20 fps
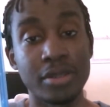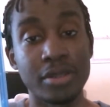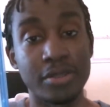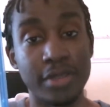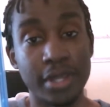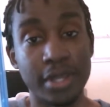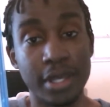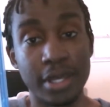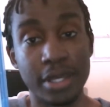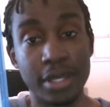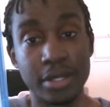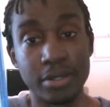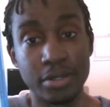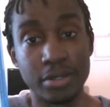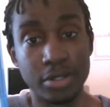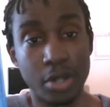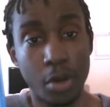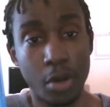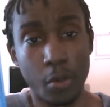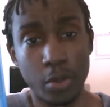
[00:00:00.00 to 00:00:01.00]
than,
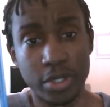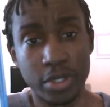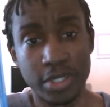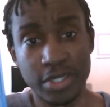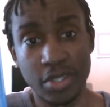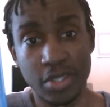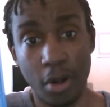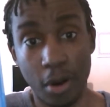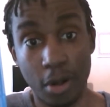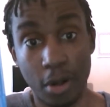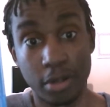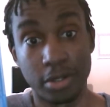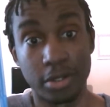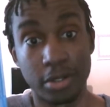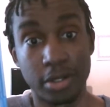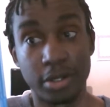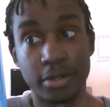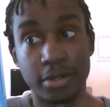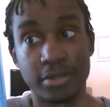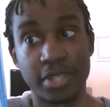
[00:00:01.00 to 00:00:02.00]
when it's
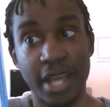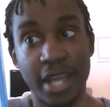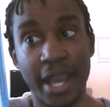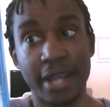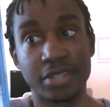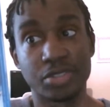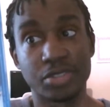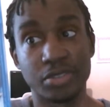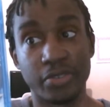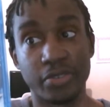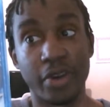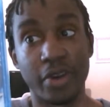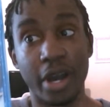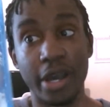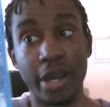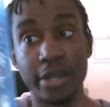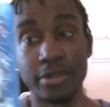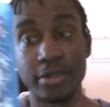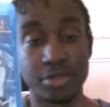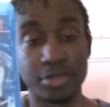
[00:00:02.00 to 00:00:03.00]
harder to actually
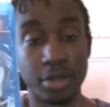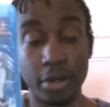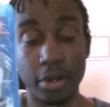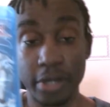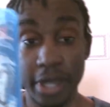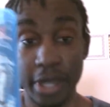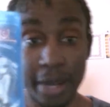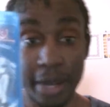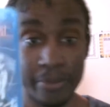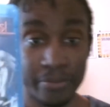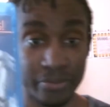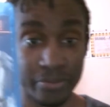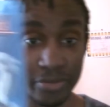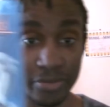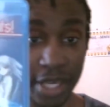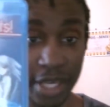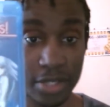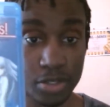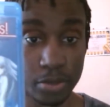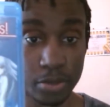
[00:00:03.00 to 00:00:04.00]
find. So yeah,
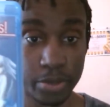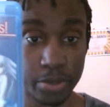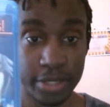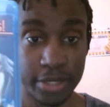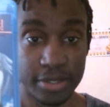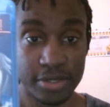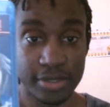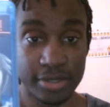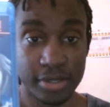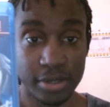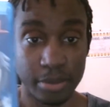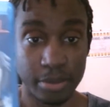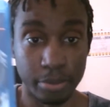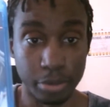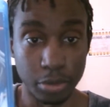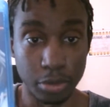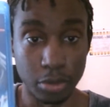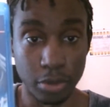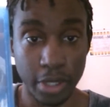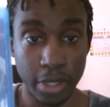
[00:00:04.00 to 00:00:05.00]
Angel Beats,
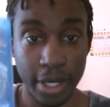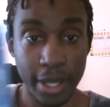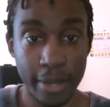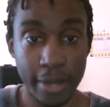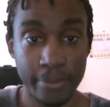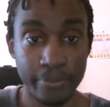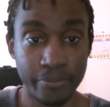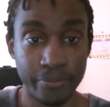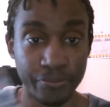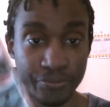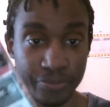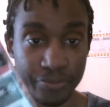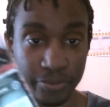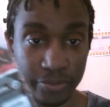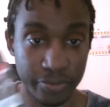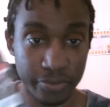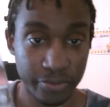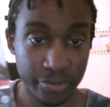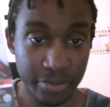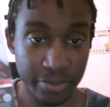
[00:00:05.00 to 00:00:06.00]
Blu-ray.
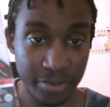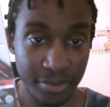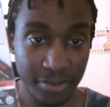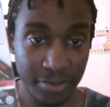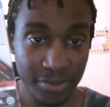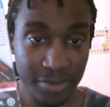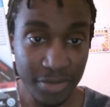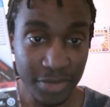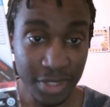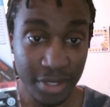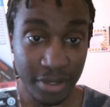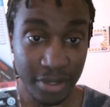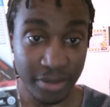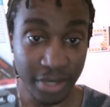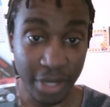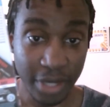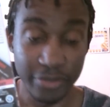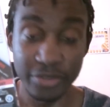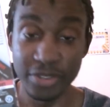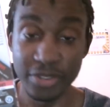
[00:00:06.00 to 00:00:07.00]

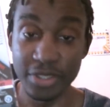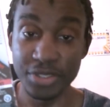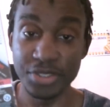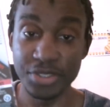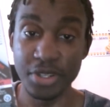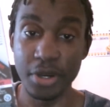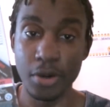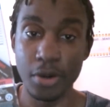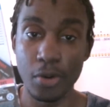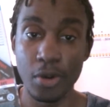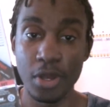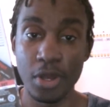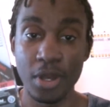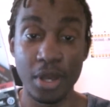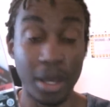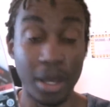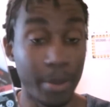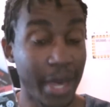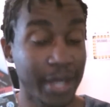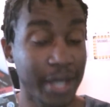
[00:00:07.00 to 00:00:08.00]
Loved this show.
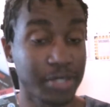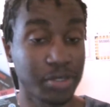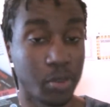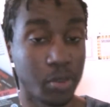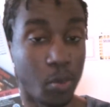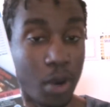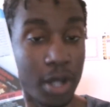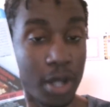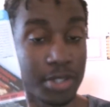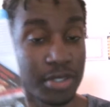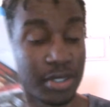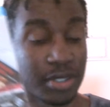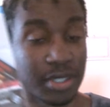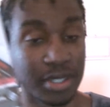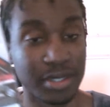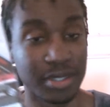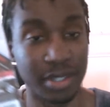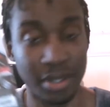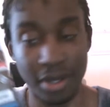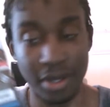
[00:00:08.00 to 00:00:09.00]
I'm actually watching
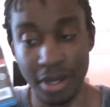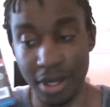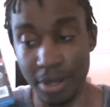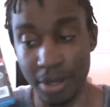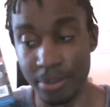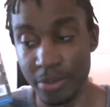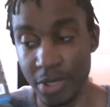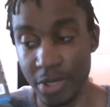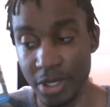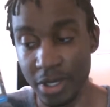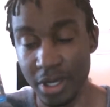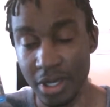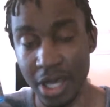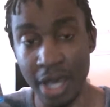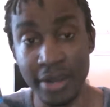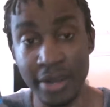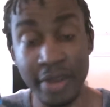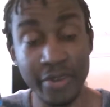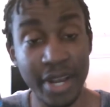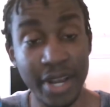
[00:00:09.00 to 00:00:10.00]
it.
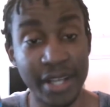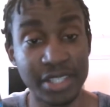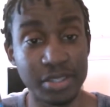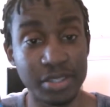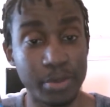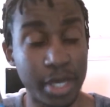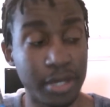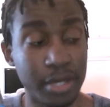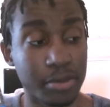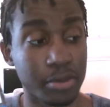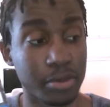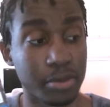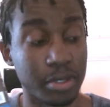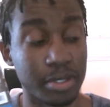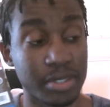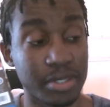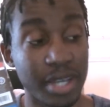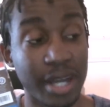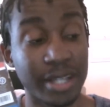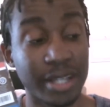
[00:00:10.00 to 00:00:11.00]
I never actually made it through
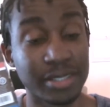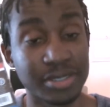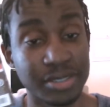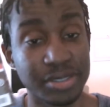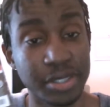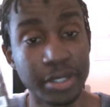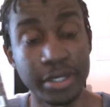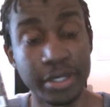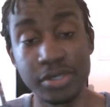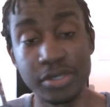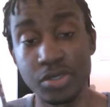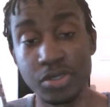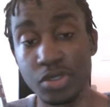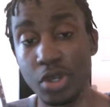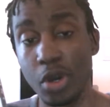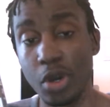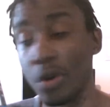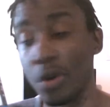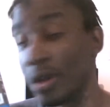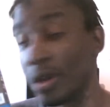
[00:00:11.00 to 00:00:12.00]
the entire series,
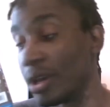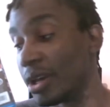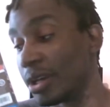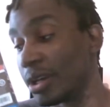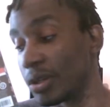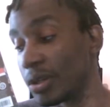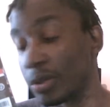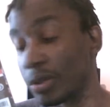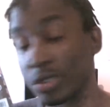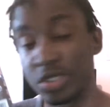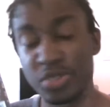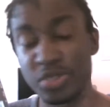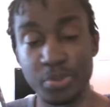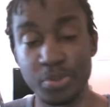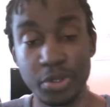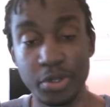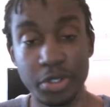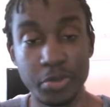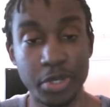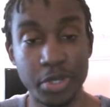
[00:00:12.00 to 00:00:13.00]
so it's
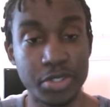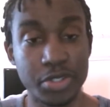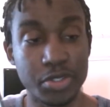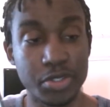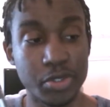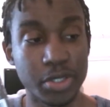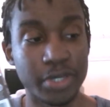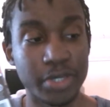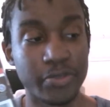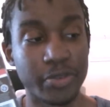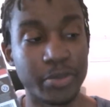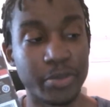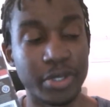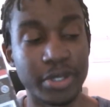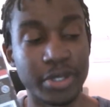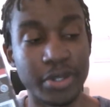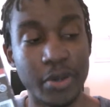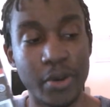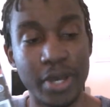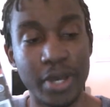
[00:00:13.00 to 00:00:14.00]
pretty much a treat for
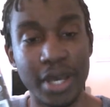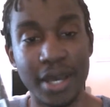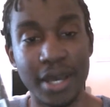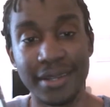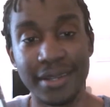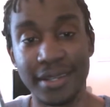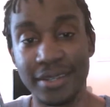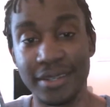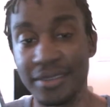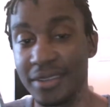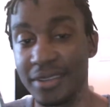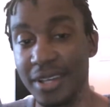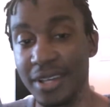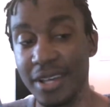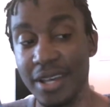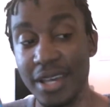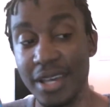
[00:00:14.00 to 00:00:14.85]
me to go ahead and